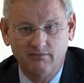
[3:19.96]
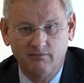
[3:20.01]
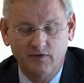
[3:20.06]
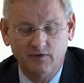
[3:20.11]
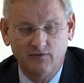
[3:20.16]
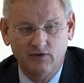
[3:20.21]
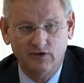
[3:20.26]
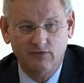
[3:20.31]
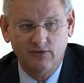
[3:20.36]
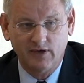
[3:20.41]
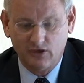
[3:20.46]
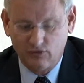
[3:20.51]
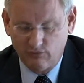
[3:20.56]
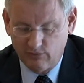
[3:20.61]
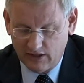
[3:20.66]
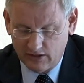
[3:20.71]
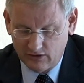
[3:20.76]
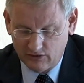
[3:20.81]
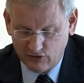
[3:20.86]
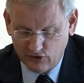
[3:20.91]
vividly
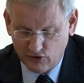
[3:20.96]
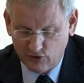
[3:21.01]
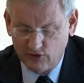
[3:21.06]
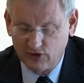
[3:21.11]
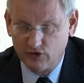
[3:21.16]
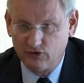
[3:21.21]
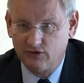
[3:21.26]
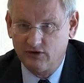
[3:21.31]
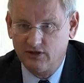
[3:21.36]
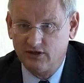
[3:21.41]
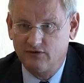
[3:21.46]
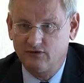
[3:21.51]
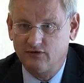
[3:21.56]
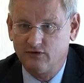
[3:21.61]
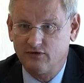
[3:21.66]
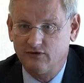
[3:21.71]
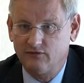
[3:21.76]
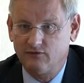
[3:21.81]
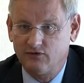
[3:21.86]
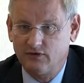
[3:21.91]
recommend to go into
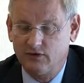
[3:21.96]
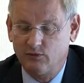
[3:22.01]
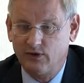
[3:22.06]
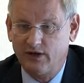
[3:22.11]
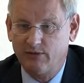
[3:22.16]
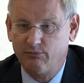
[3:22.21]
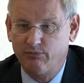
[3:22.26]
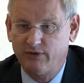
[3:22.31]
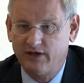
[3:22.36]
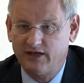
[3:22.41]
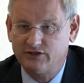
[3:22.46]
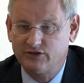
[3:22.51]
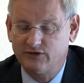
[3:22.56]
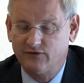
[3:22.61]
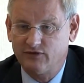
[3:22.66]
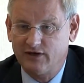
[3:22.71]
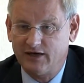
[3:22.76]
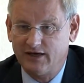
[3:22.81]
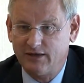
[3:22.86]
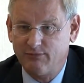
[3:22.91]
the web page
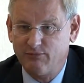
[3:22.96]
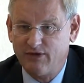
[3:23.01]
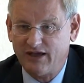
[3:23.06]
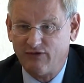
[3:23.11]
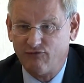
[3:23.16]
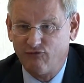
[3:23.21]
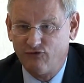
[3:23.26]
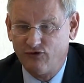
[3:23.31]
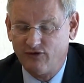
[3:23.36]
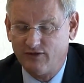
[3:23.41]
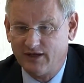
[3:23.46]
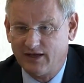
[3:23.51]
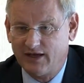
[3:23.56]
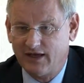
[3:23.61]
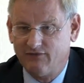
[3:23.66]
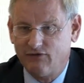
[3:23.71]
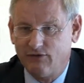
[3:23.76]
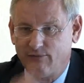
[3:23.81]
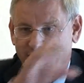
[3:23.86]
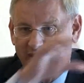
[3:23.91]
of the IMF, and they
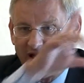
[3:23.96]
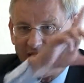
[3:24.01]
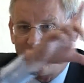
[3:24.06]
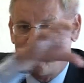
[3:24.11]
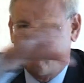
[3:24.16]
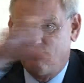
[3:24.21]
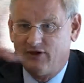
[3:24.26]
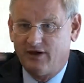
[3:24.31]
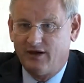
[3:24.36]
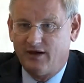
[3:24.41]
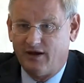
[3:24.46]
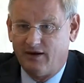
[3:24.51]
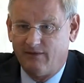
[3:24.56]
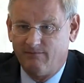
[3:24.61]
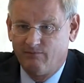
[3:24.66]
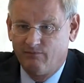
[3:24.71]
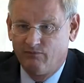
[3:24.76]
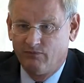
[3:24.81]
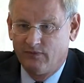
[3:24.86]
have a map there